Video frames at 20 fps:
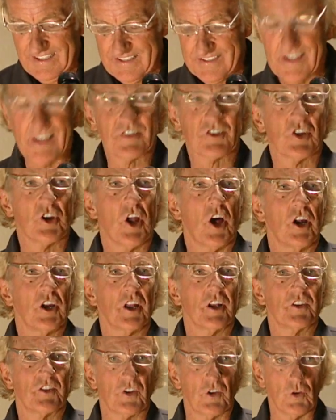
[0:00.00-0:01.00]
Such an
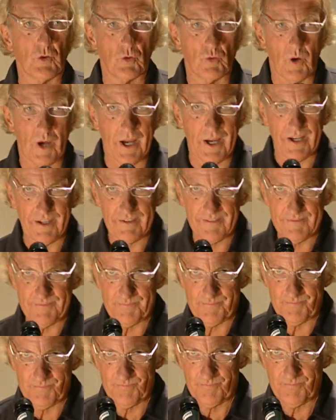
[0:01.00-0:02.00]
honor
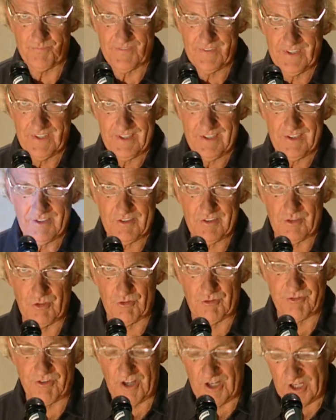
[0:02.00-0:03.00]

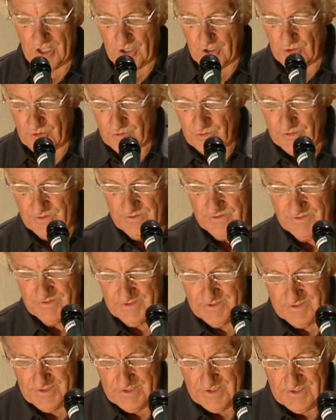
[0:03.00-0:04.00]
to follow
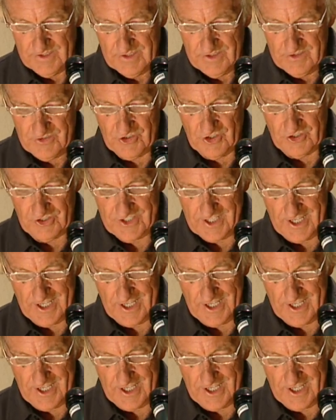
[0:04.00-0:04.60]
John